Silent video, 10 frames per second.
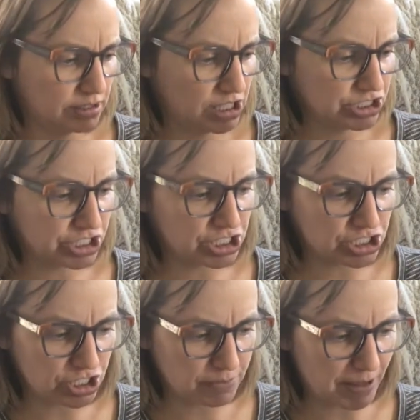She
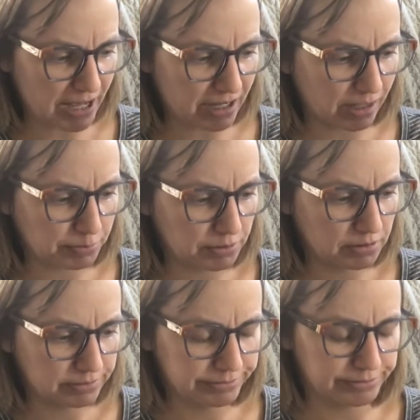stood back up.
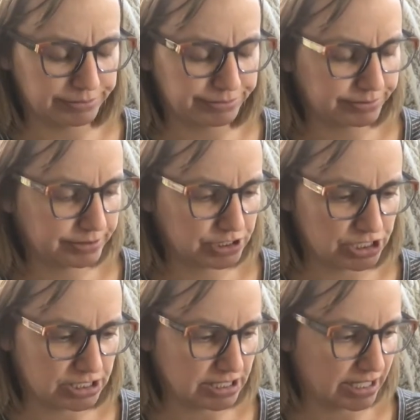Humph,
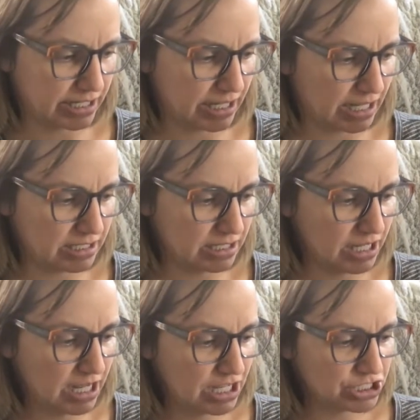she said again.
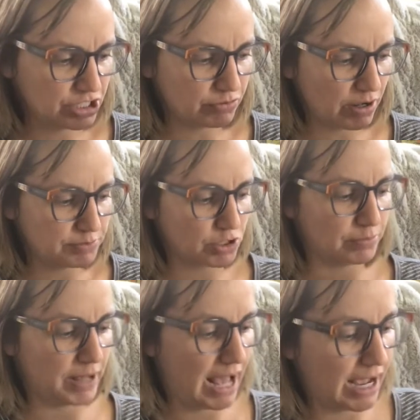She rubbed her
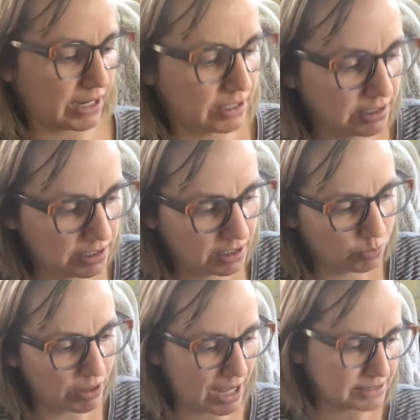back.
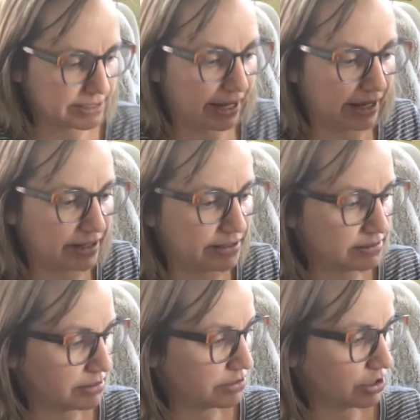What I say is,
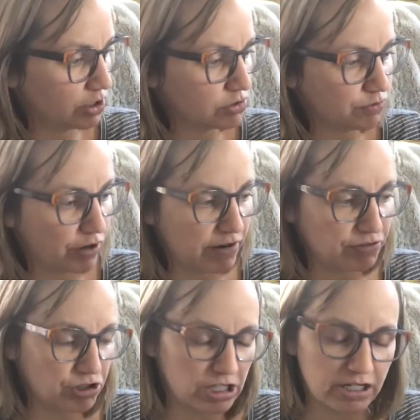there's a use for
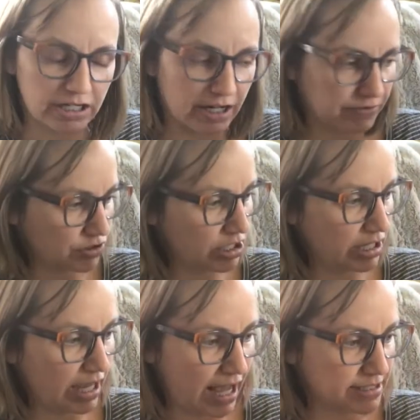everything and
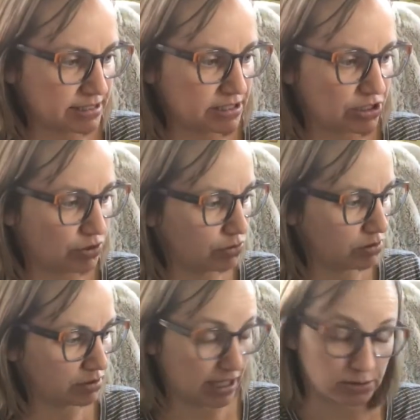everything has its
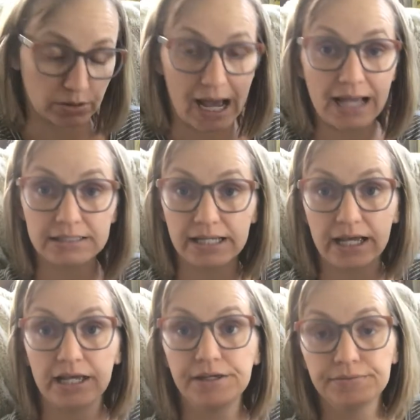use. That's what I
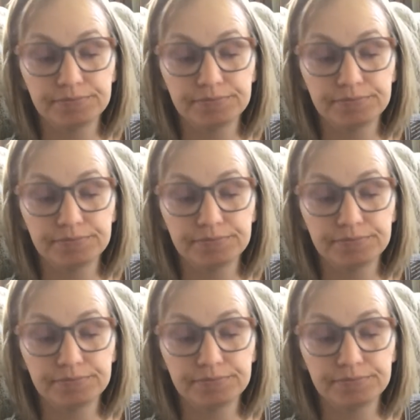say.